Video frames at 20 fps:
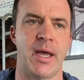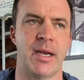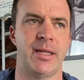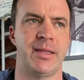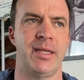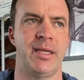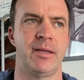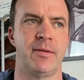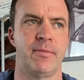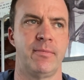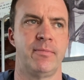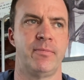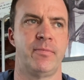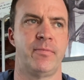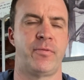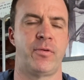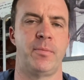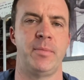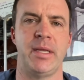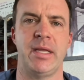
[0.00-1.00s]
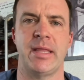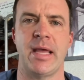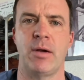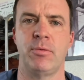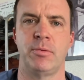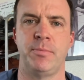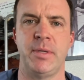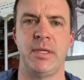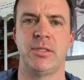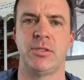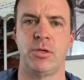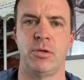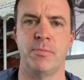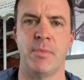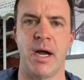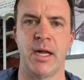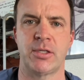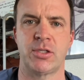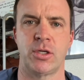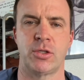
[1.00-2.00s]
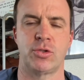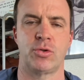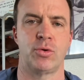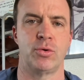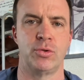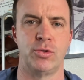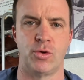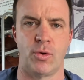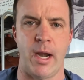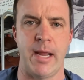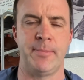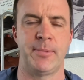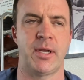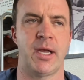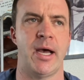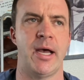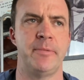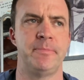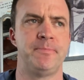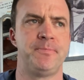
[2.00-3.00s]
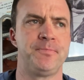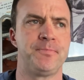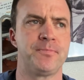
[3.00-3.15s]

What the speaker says: I think for me, that would be too much, a true drape cut.